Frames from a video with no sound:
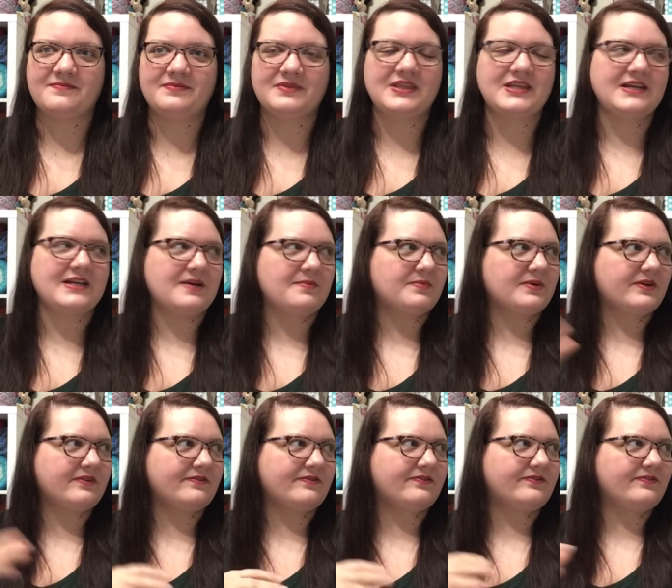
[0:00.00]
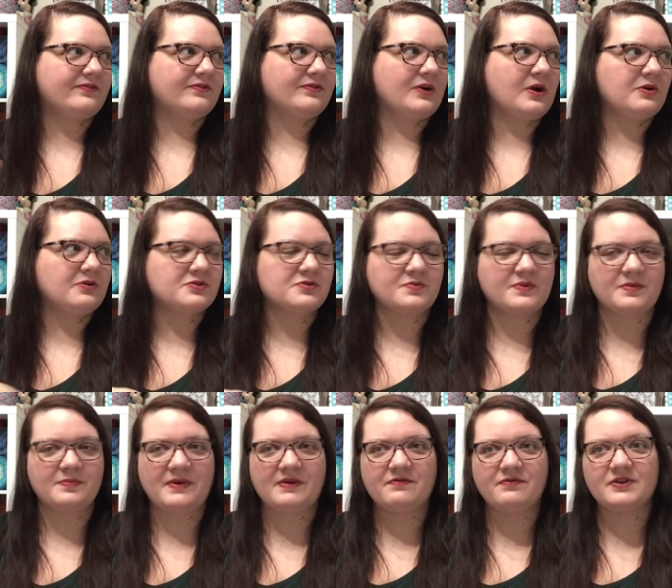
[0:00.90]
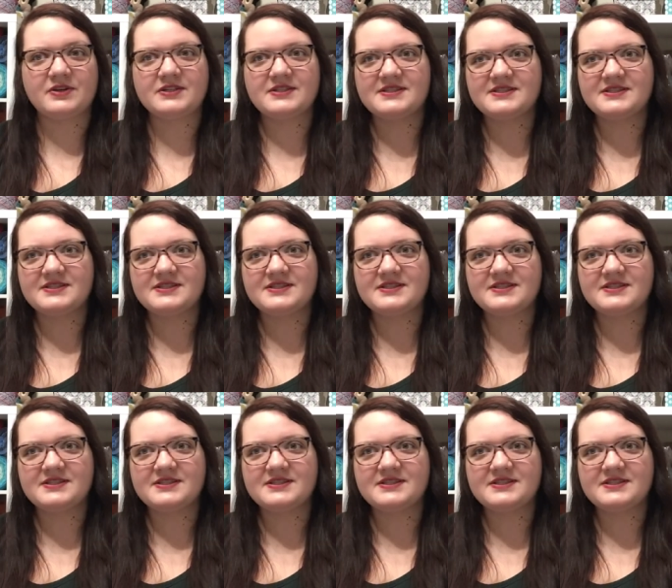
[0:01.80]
the number of rows with my foot.